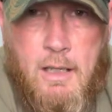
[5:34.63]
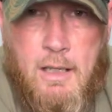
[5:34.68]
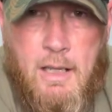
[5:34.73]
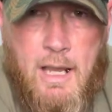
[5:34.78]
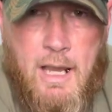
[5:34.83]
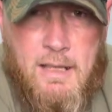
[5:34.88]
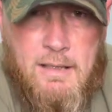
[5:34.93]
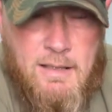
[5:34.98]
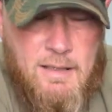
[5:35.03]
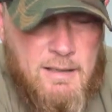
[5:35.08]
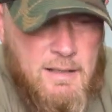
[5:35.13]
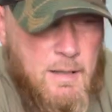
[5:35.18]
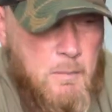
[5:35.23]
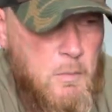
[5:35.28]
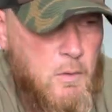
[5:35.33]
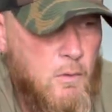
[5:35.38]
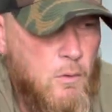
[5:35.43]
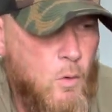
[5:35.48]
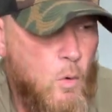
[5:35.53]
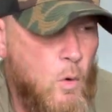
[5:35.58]
as I said
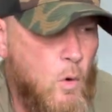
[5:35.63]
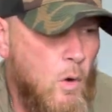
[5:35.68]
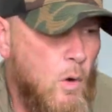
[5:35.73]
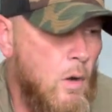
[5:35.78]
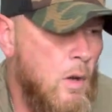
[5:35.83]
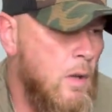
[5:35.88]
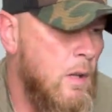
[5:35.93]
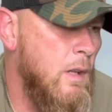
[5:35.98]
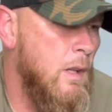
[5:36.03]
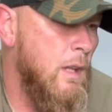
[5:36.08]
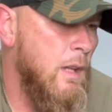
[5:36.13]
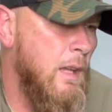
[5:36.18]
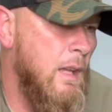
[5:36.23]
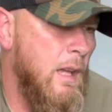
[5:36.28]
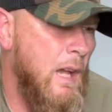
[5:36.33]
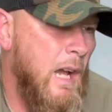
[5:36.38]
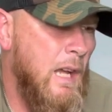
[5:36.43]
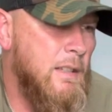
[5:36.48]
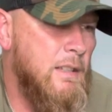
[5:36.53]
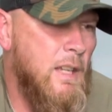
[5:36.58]
before,
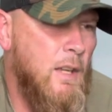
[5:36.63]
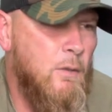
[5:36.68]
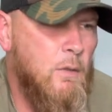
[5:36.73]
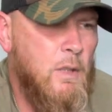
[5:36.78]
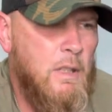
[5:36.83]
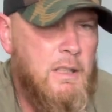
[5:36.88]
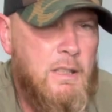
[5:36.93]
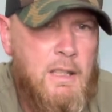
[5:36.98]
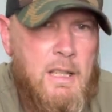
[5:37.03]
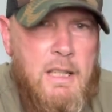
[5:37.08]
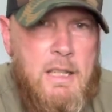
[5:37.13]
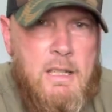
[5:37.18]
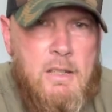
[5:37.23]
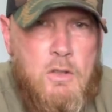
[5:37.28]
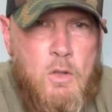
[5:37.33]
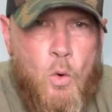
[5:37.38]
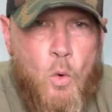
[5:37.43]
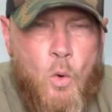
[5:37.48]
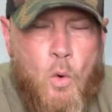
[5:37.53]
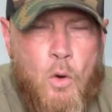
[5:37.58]
I definitely lean
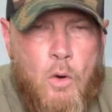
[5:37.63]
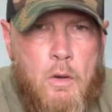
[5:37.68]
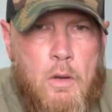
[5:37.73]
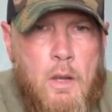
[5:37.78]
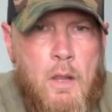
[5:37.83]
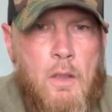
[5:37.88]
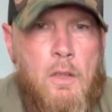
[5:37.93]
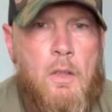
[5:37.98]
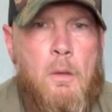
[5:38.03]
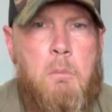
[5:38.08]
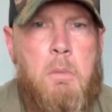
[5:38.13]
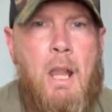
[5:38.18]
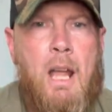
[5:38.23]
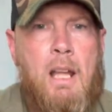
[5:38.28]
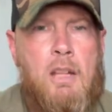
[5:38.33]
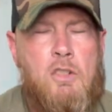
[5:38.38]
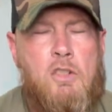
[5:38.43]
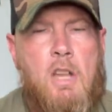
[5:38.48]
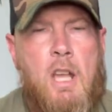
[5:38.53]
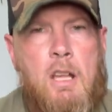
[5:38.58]
toward the
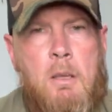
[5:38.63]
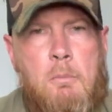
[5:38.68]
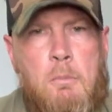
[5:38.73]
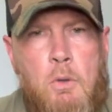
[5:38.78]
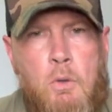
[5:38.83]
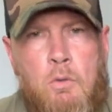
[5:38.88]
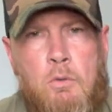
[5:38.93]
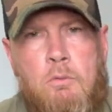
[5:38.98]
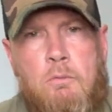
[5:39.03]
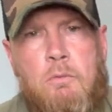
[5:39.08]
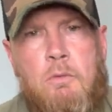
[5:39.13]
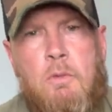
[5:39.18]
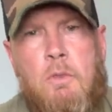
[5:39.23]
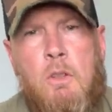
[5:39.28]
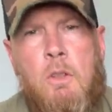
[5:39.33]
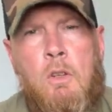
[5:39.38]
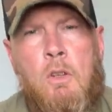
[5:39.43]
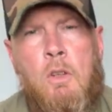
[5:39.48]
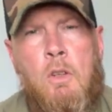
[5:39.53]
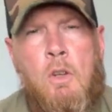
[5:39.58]
blackjack boot
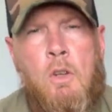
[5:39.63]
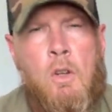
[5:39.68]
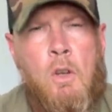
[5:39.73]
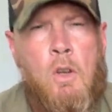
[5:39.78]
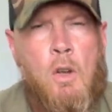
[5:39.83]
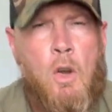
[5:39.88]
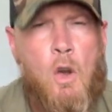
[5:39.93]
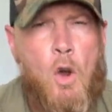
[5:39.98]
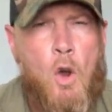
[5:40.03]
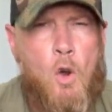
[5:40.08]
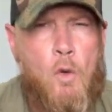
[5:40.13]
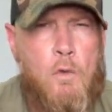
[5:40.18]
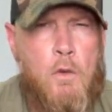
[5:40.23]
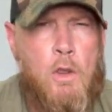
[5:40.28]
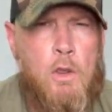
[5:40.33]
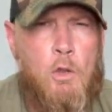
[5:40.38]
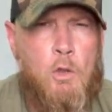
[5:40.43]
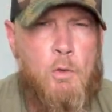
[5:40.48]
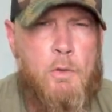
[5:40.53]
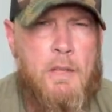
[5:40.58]
over the
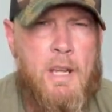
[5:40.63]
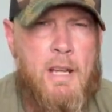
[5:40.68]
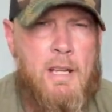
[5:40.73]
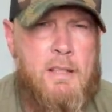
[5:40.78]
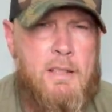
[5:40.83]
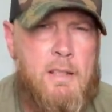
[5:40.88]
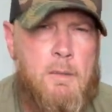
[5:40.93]
Lucchese